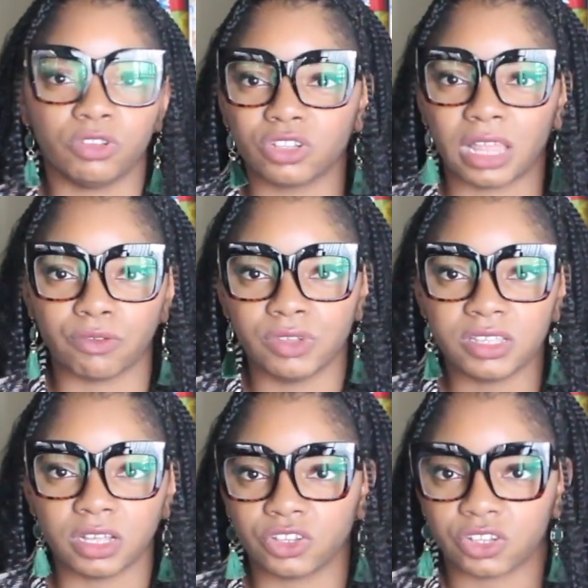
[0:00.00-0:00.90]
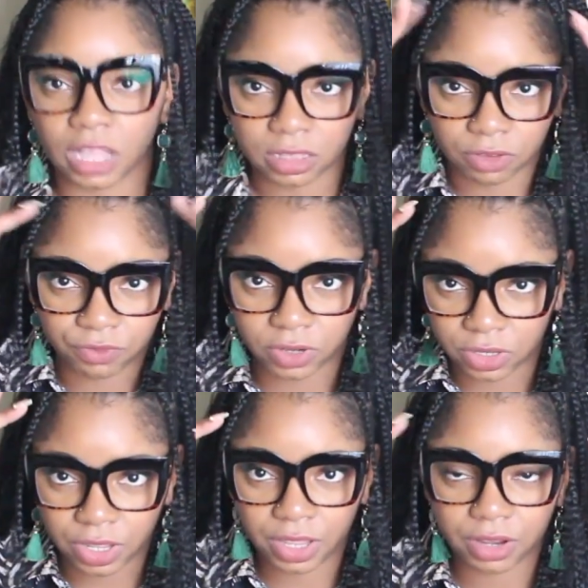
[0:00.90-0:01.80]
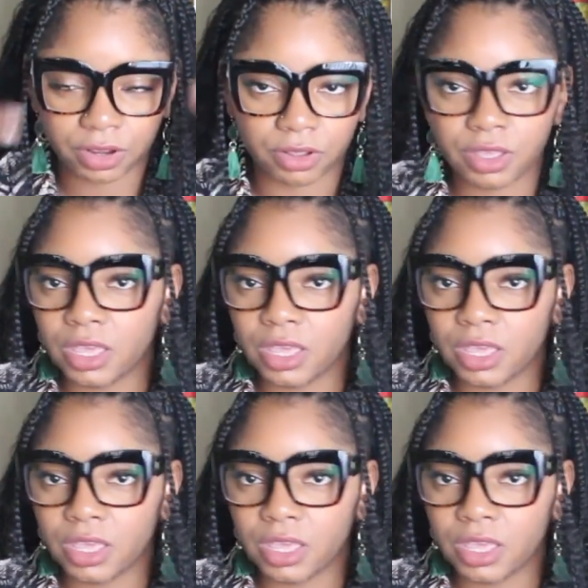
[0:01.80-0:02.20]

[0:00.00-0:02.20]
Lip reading: just like retouch like the front of your hair